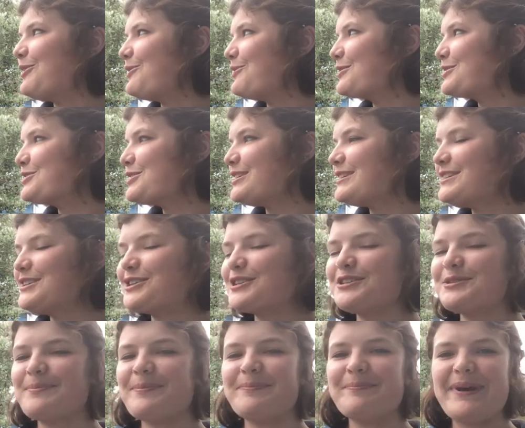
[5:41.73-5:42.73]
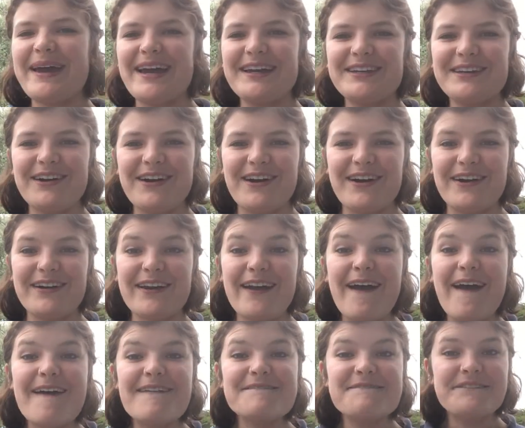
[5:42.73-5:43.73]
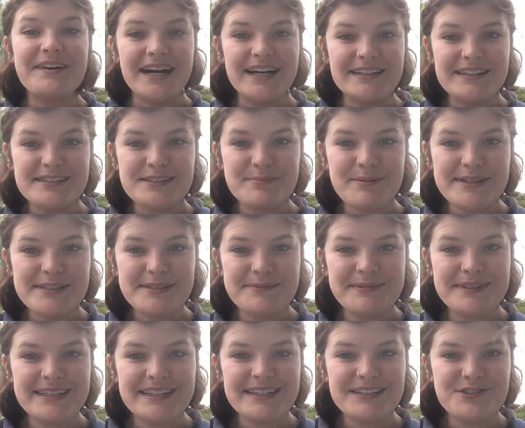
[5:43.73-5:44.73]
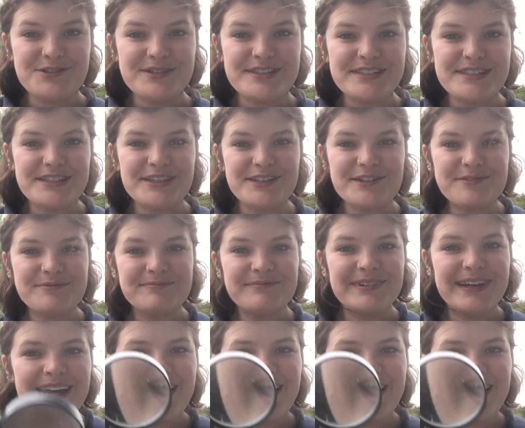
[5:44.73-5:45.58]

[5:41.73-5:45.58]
or just your backyard, find a specimen that interests you,